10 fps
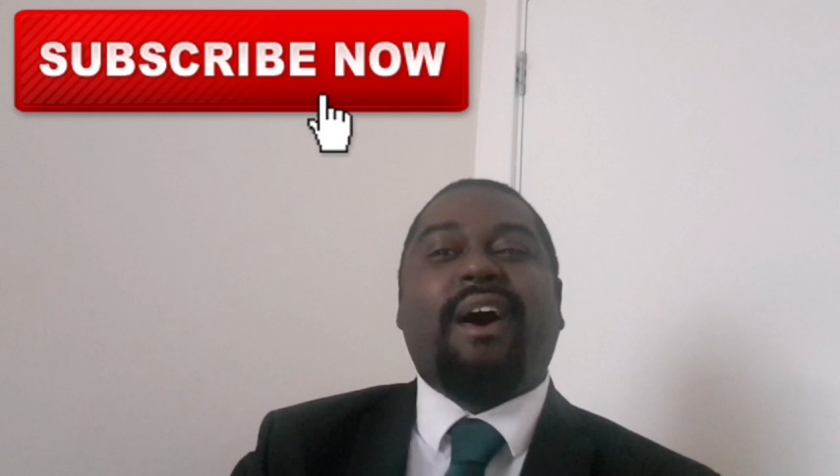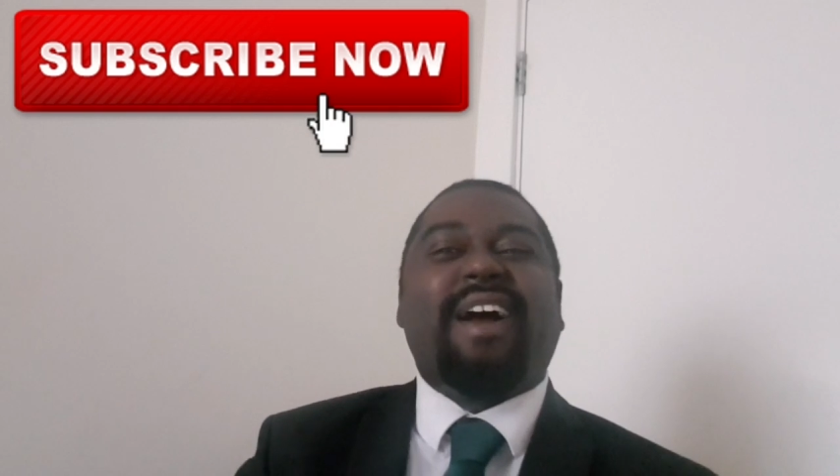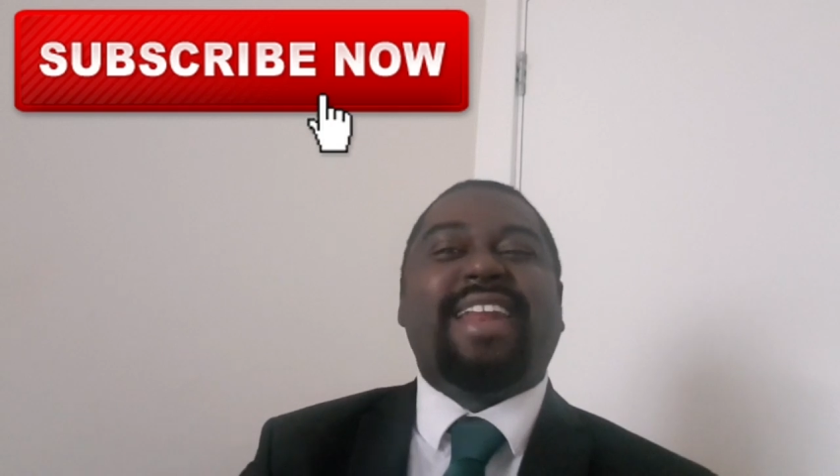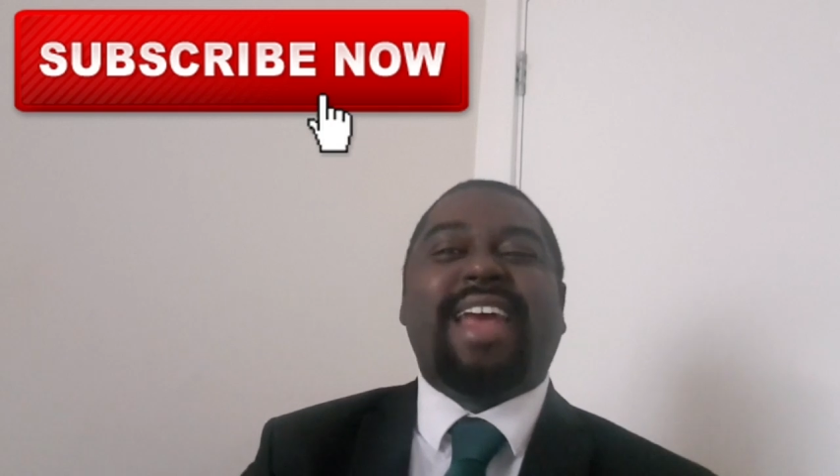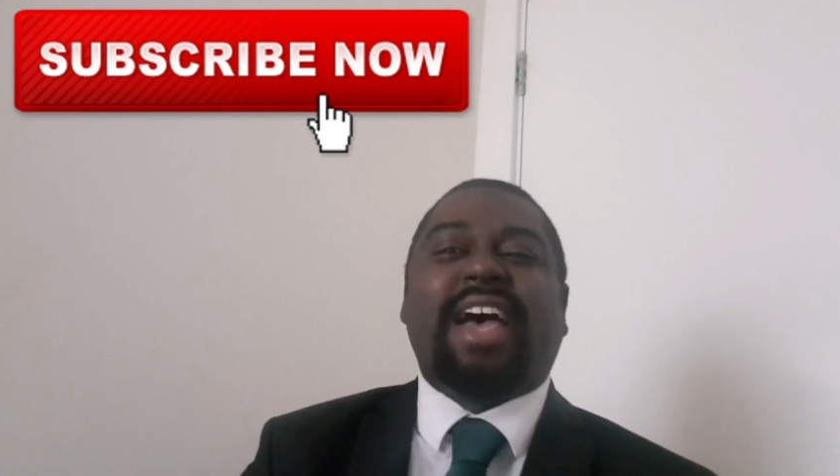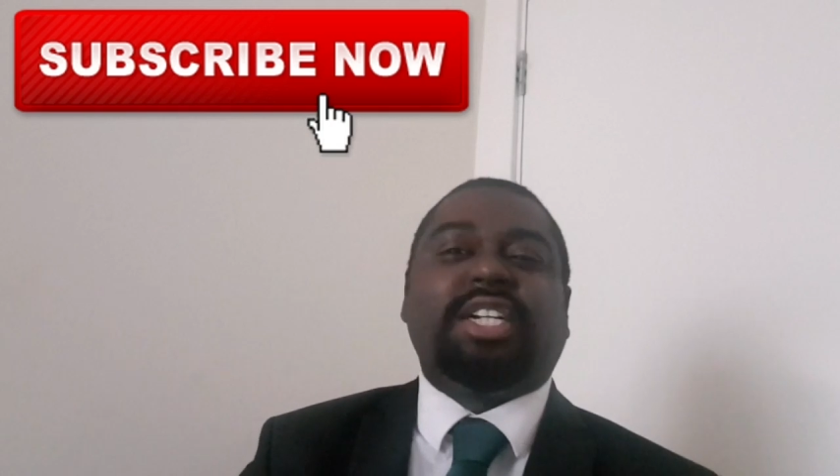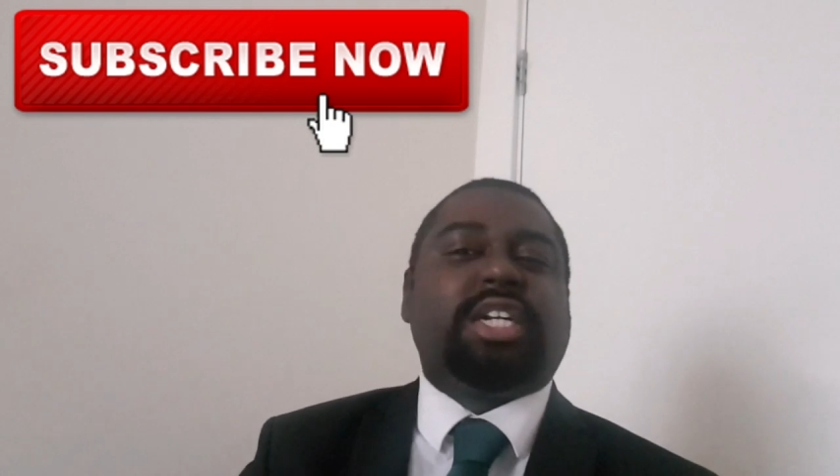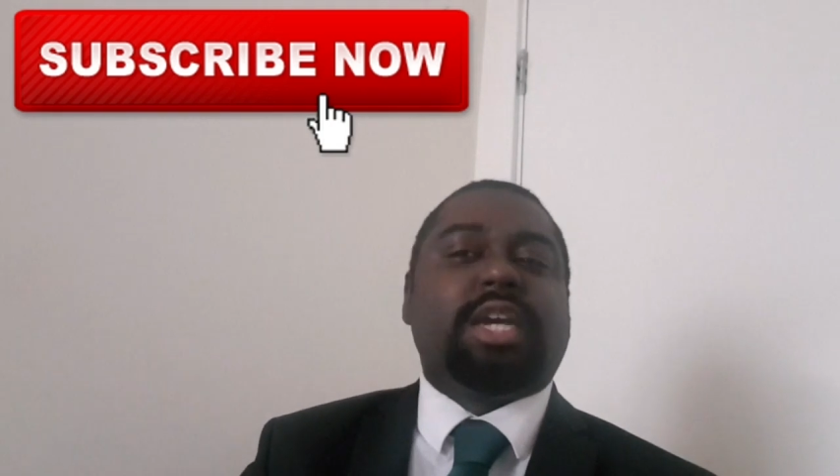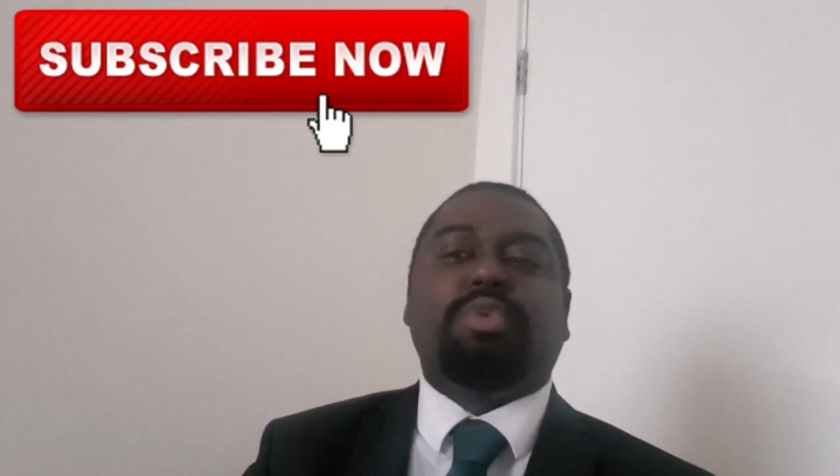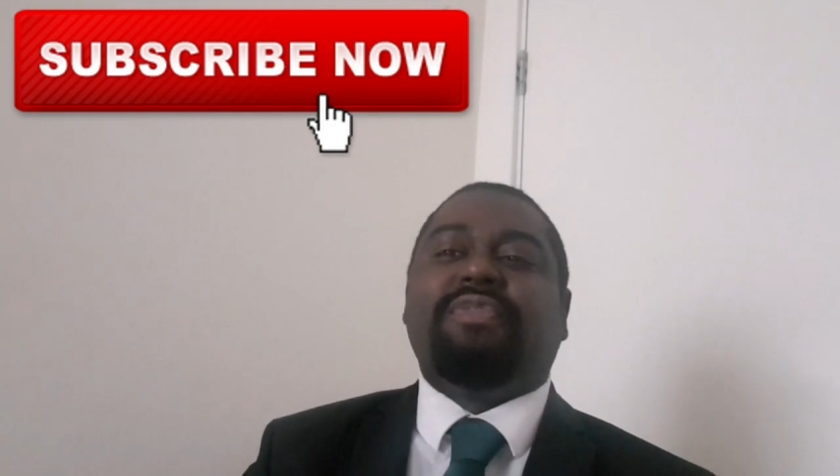are
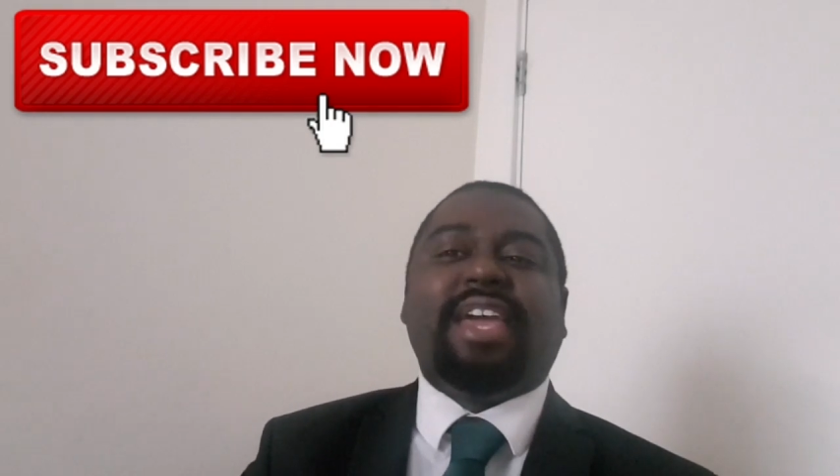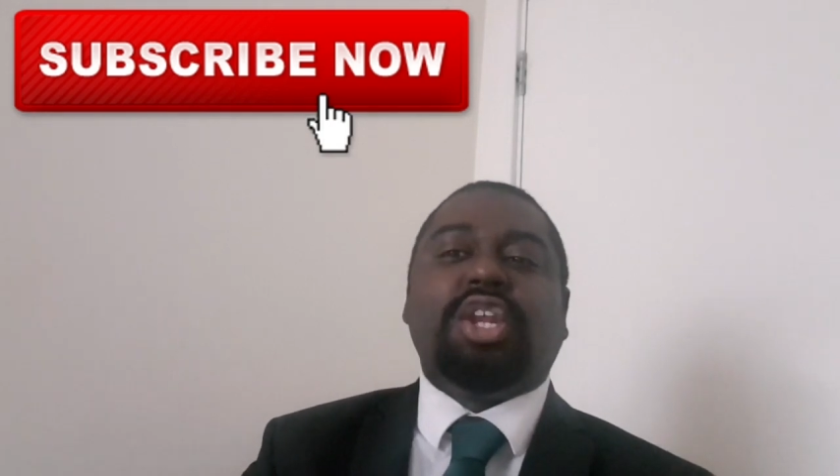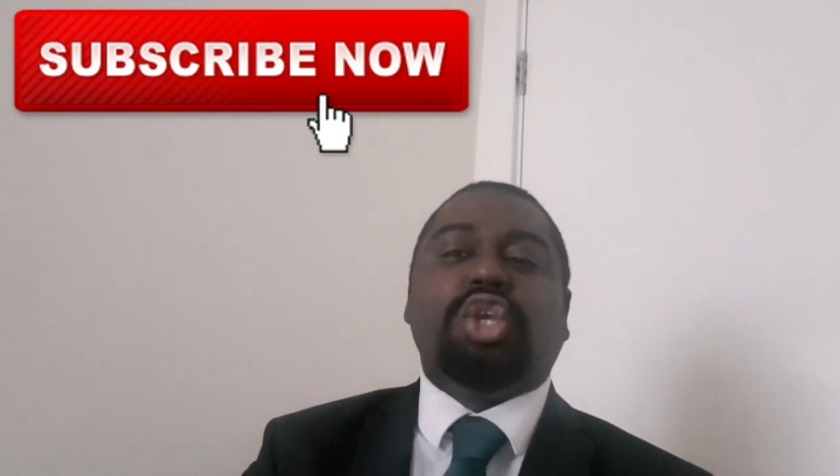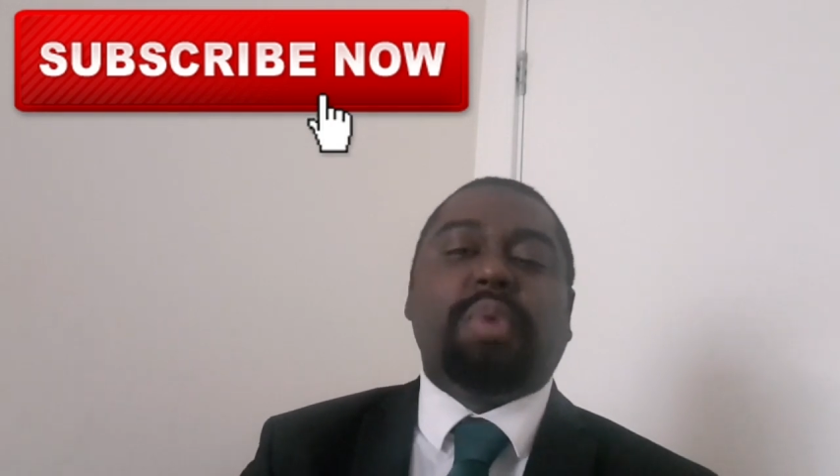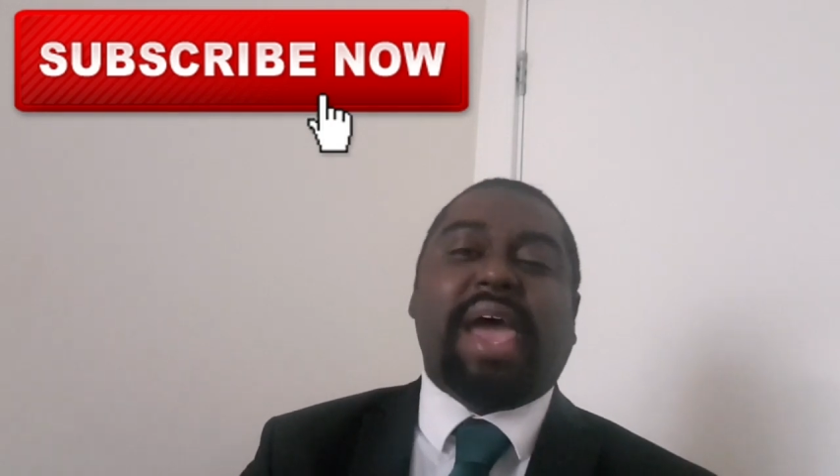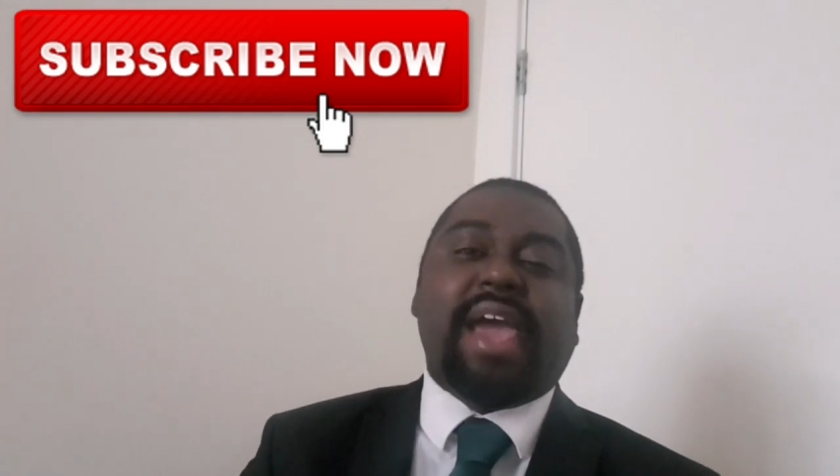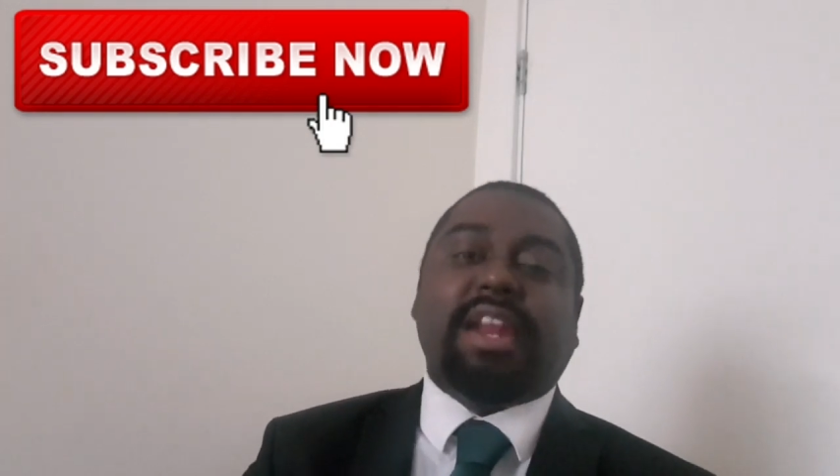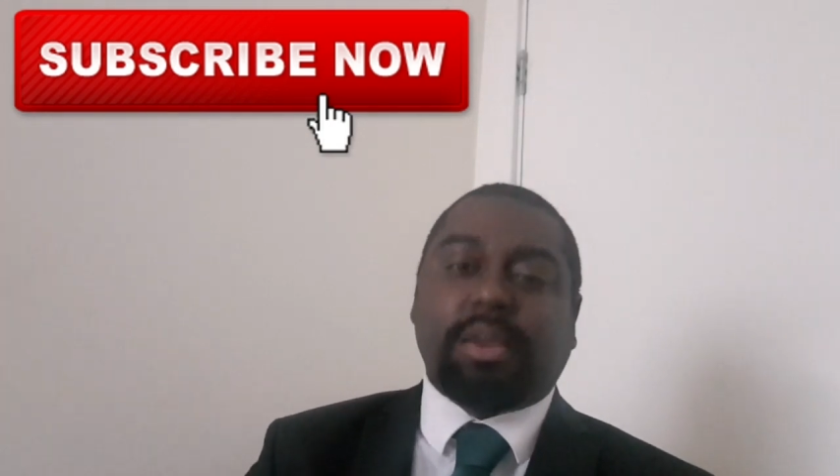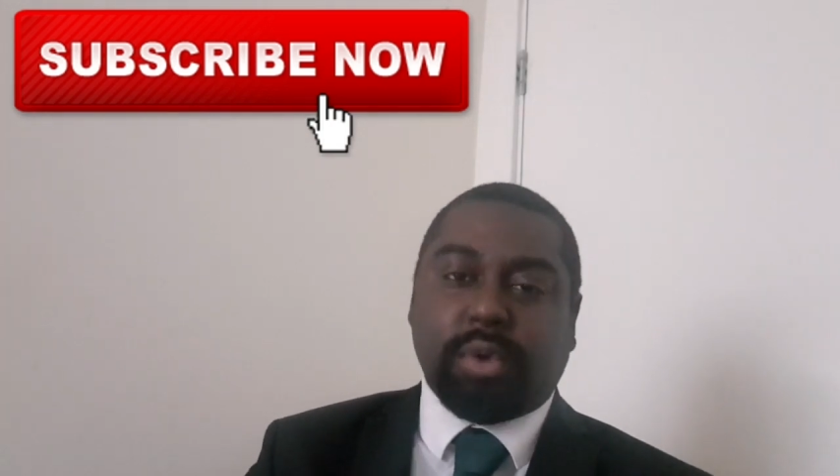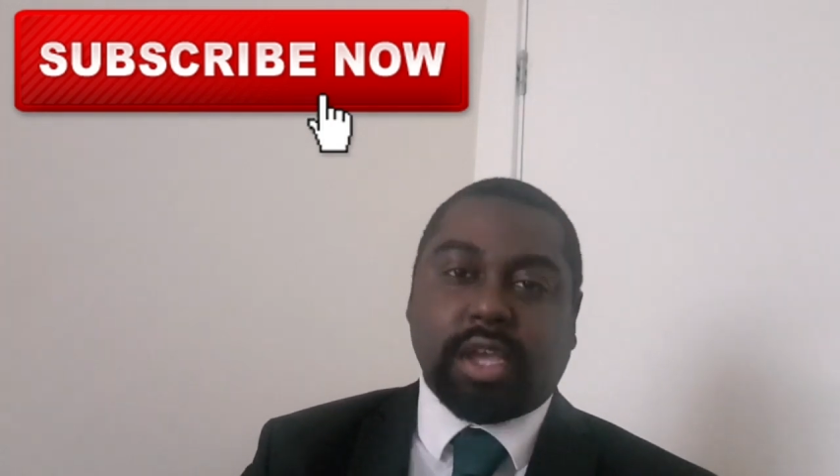naturally within you
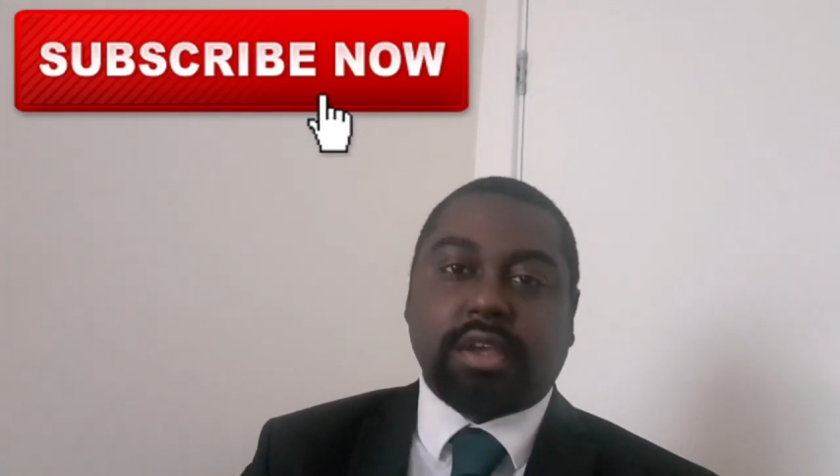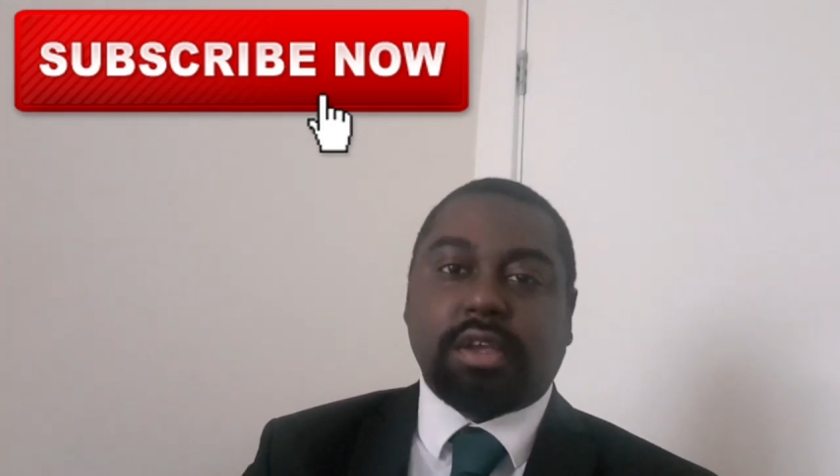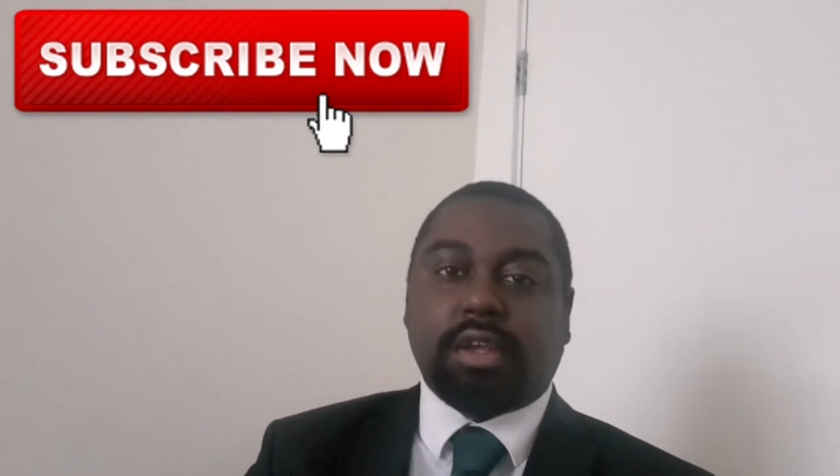anyway.